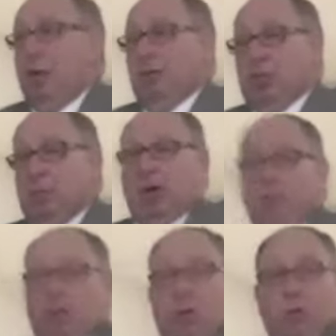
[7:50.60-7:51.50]
and
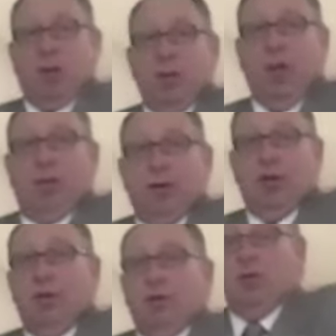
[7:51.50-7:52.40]
respectful of one
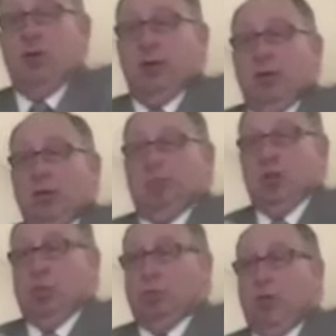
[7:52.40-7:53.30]
another, to be
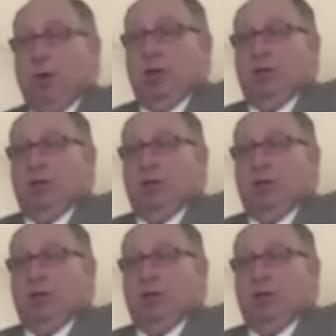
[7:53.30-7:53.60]
supportive